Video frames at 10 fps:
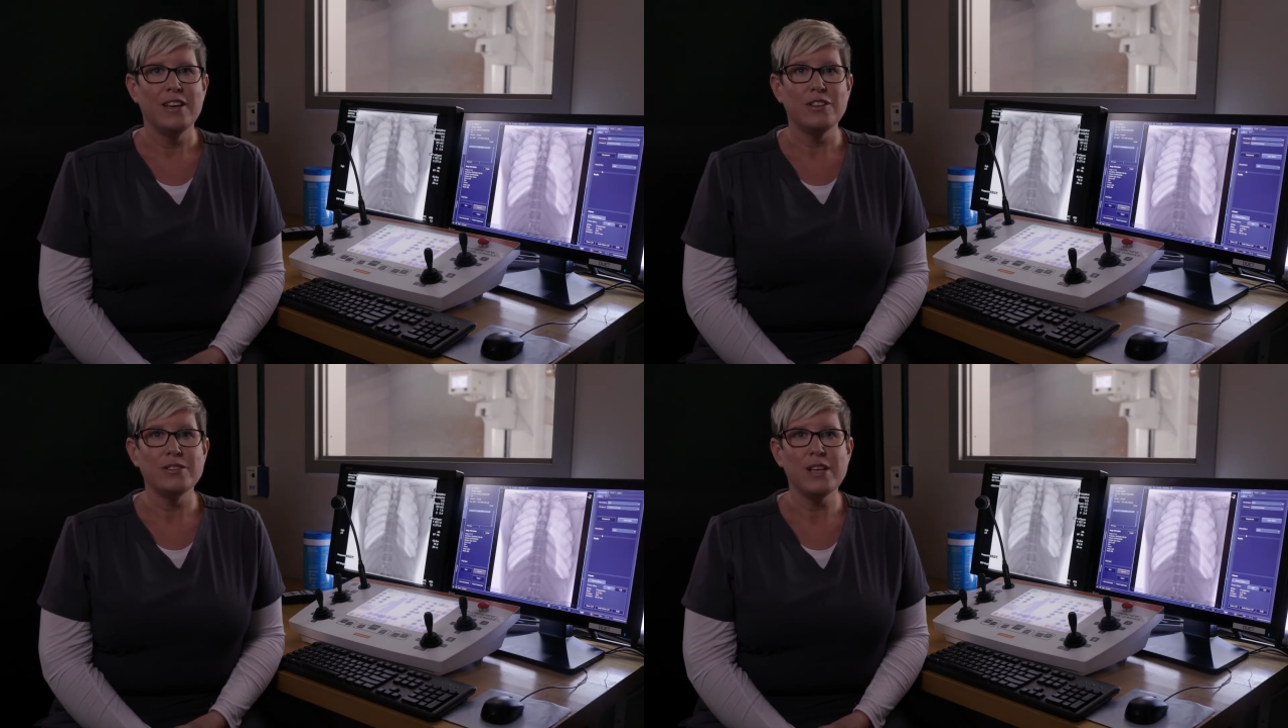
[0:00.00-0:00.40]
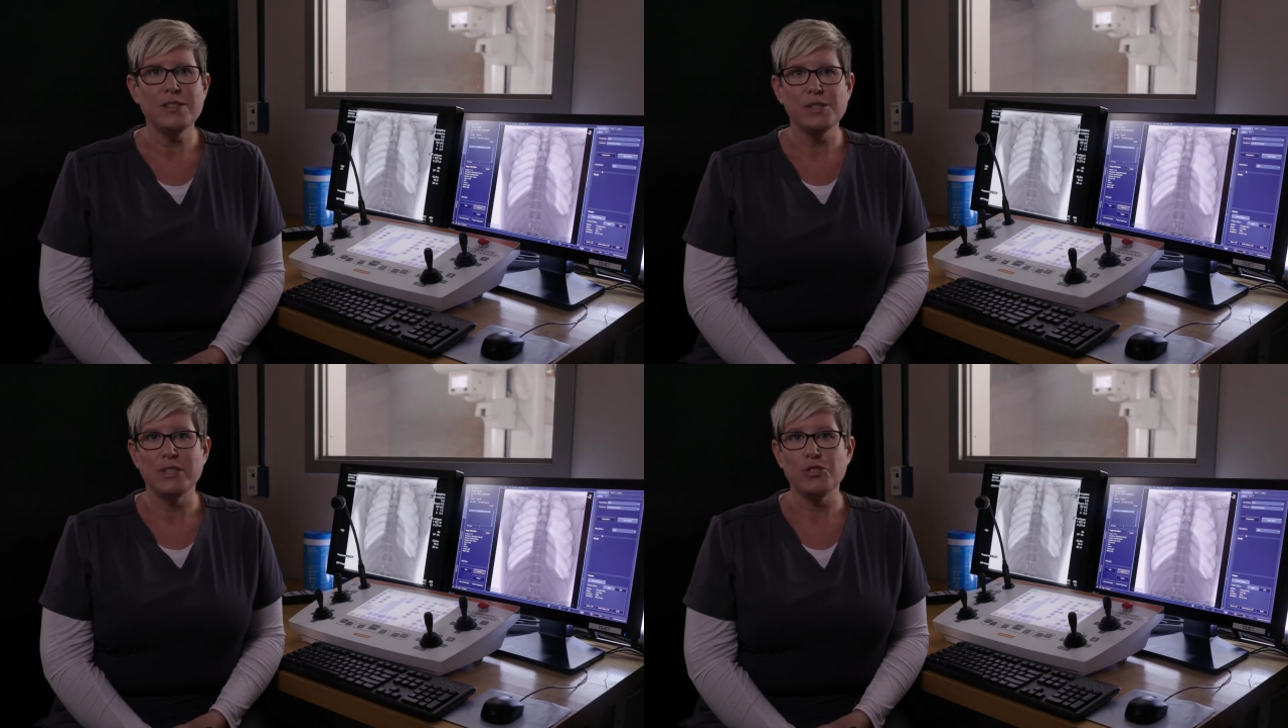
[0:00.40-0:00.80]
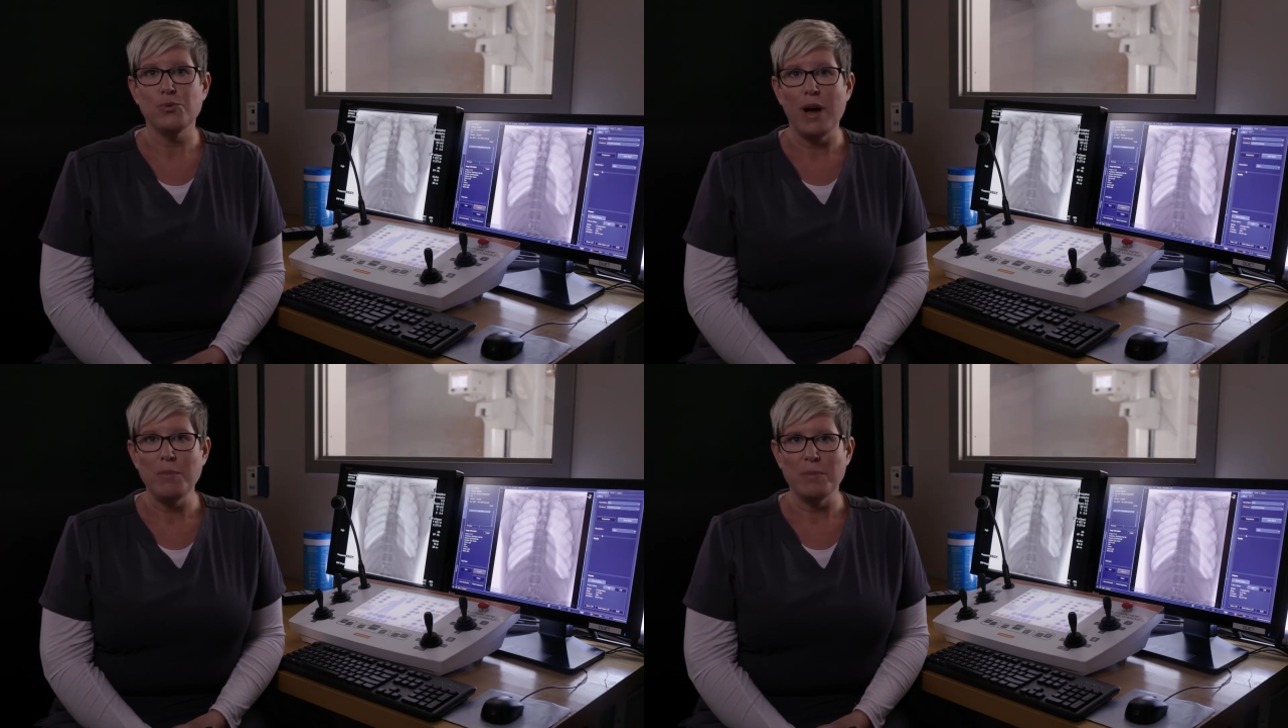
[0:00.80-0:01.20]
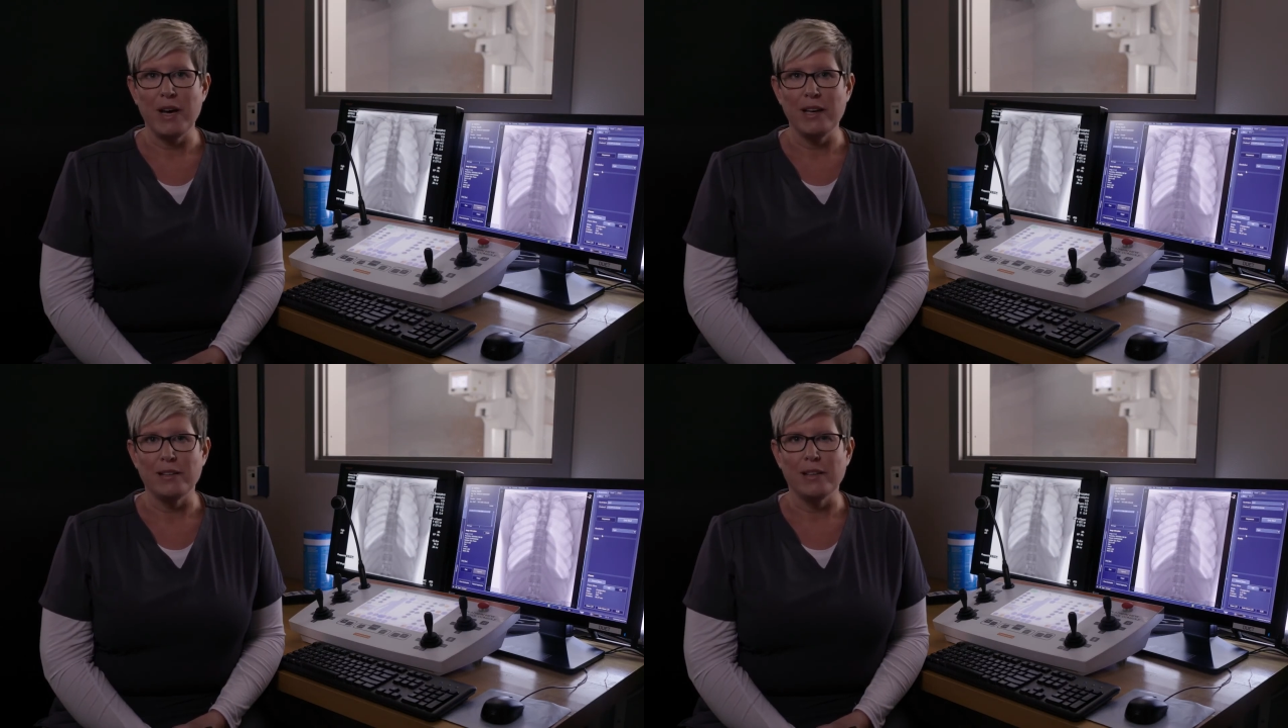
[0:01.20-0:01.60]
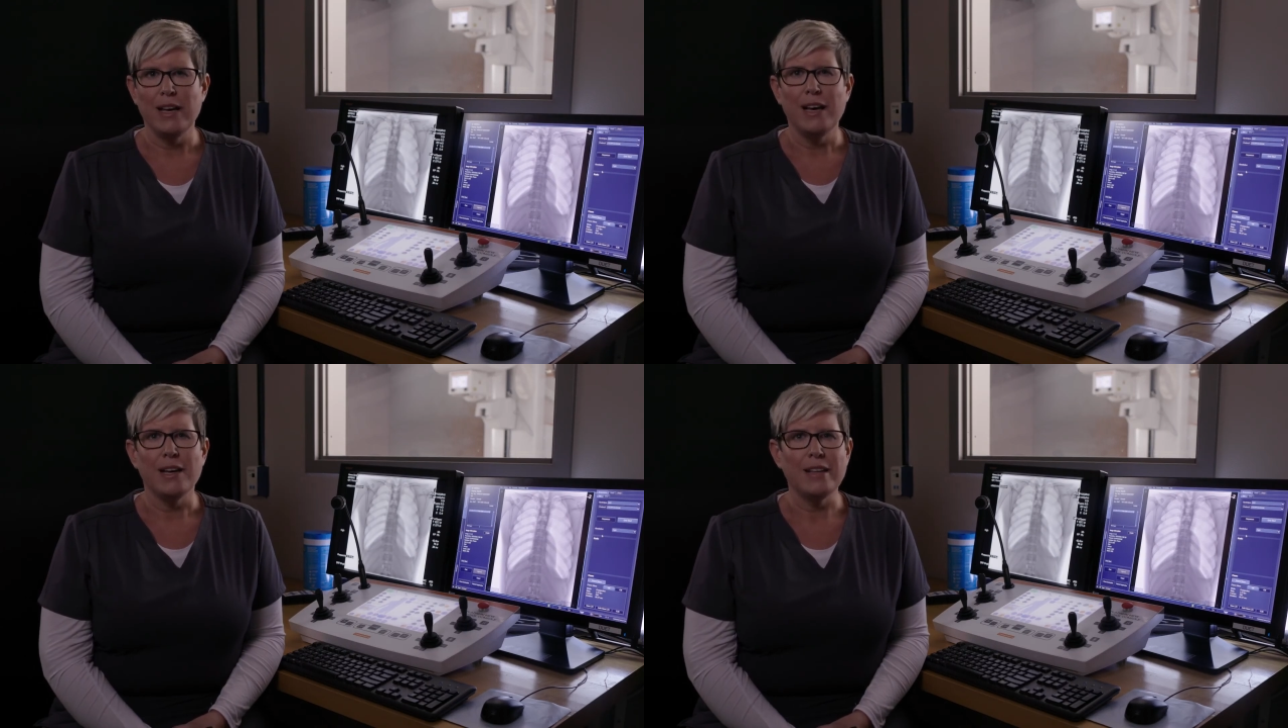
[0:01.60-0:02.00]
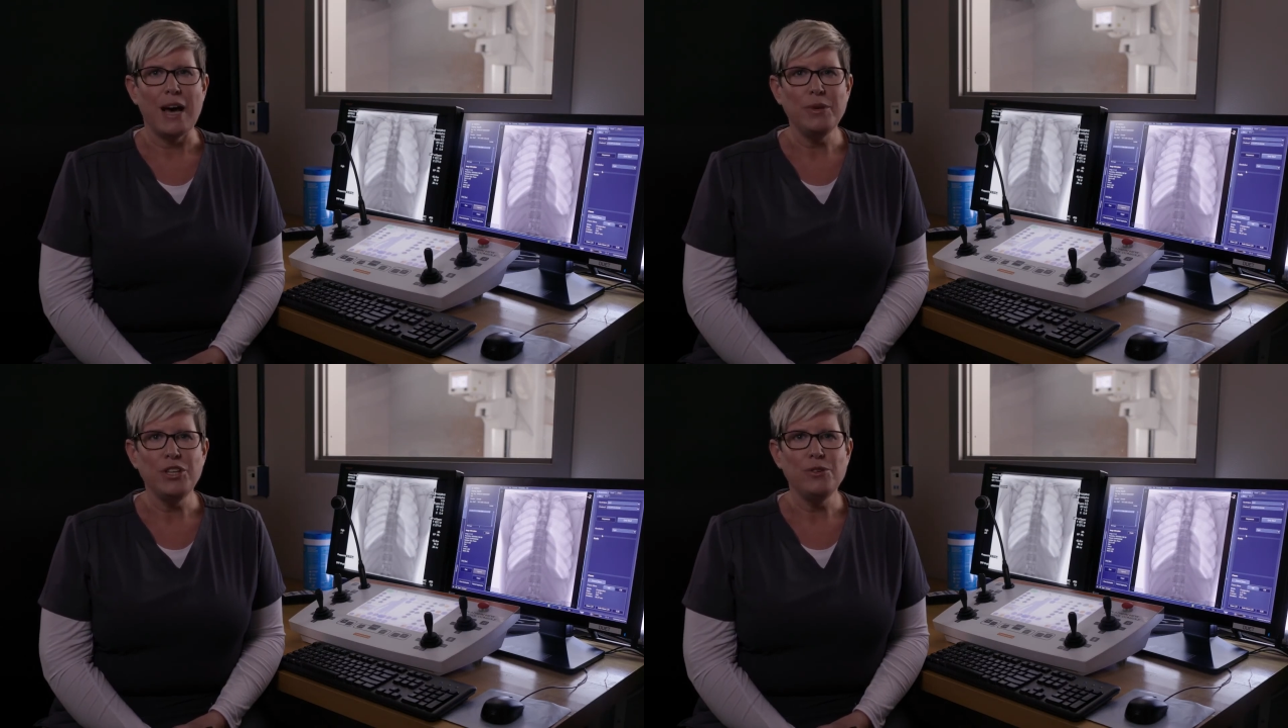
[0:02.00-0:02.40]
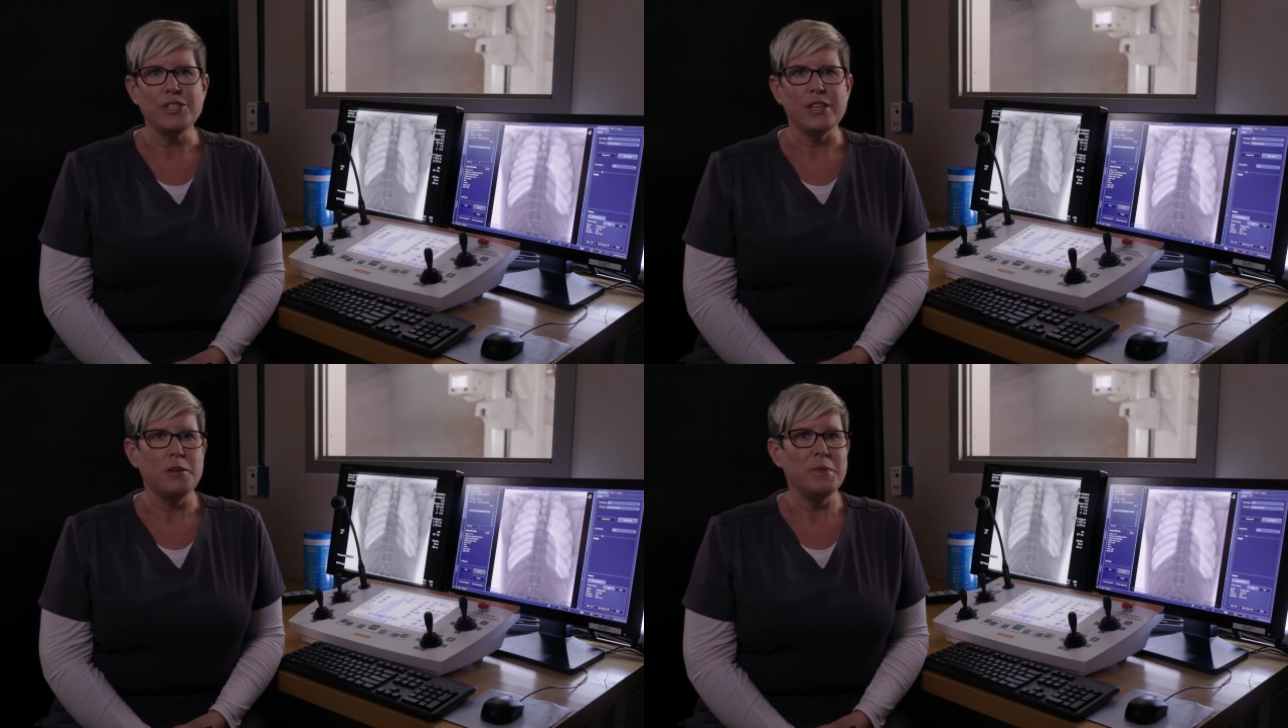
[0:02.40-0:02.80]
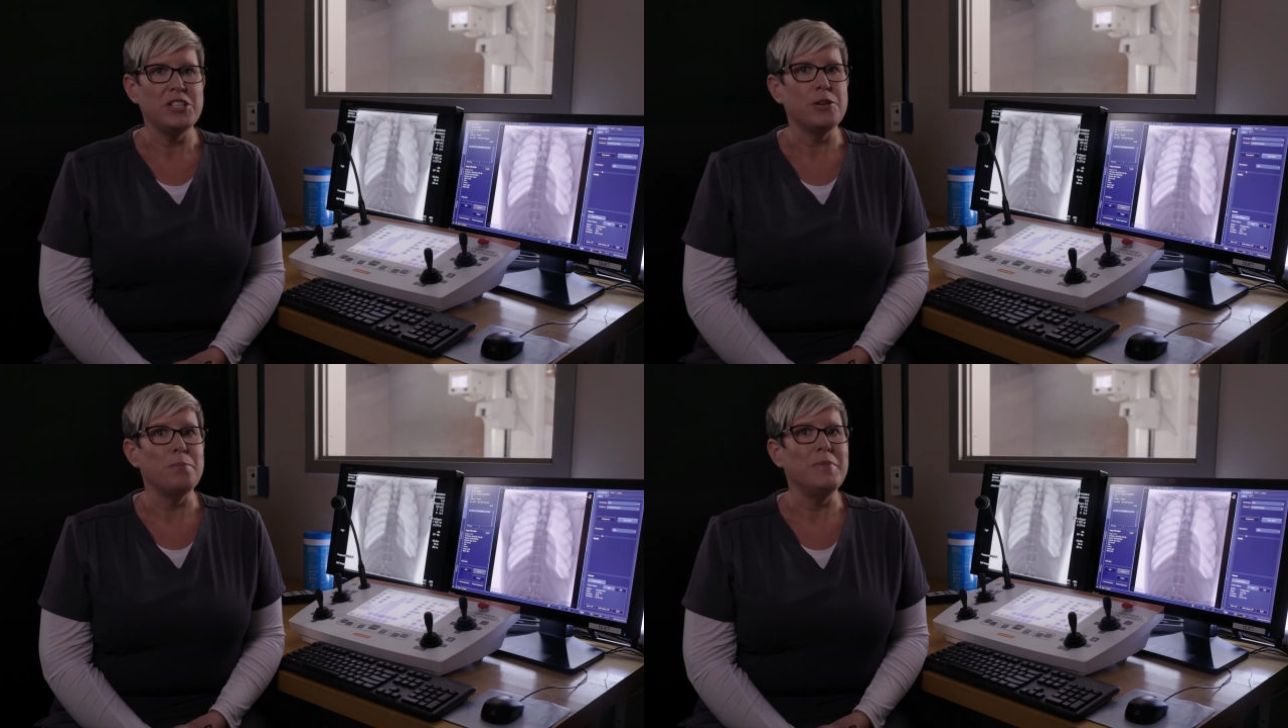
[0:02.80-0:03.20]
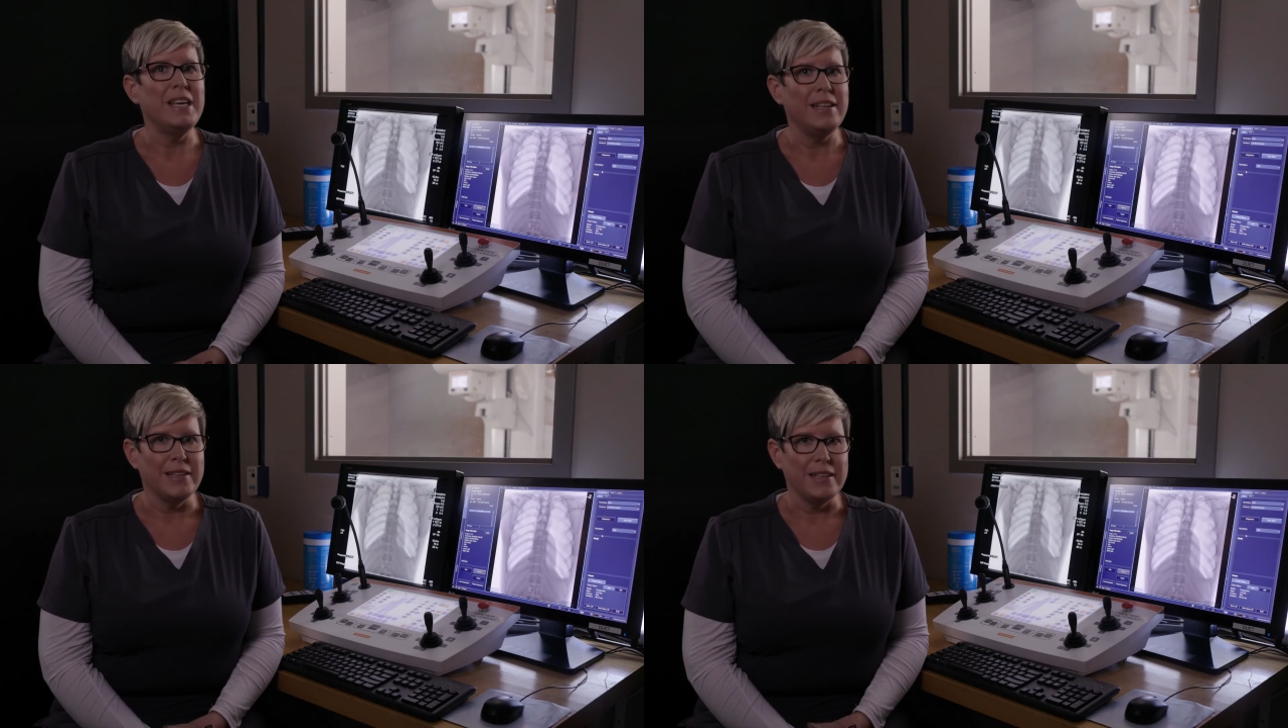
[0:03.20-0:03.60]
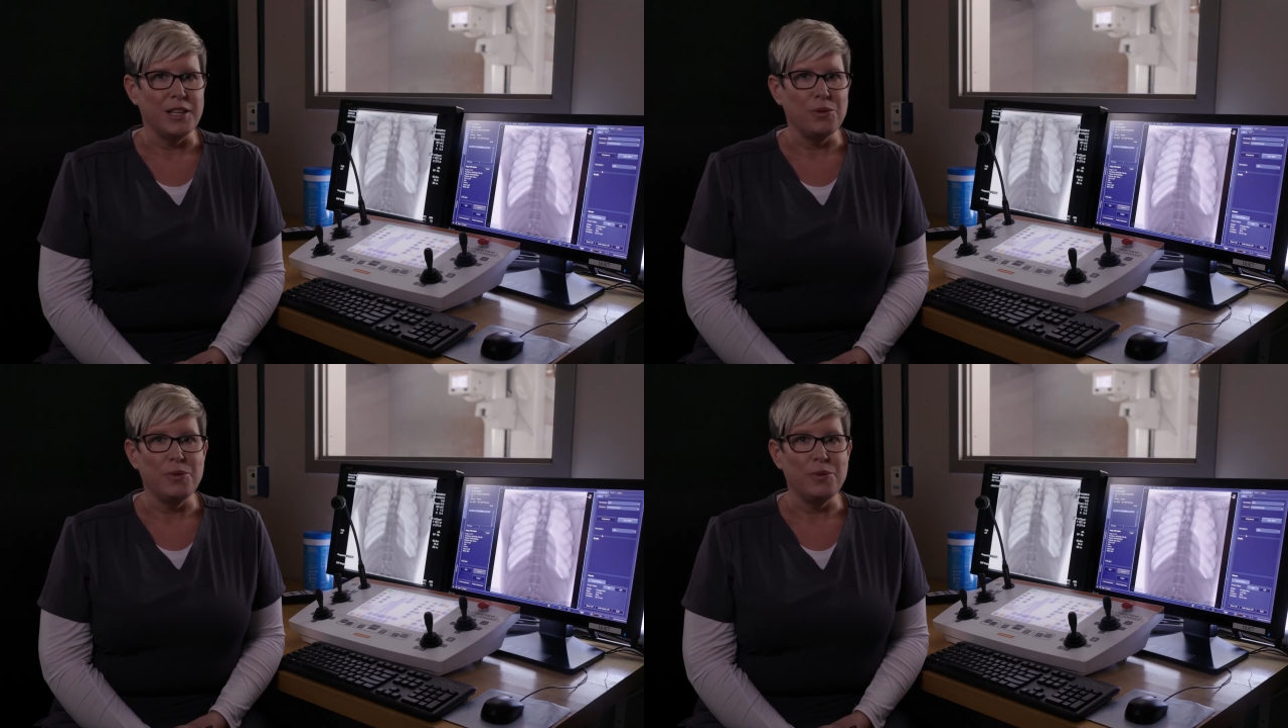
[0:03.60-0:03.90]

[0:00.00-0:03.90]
There's also a trauma button, allowing you to image immediately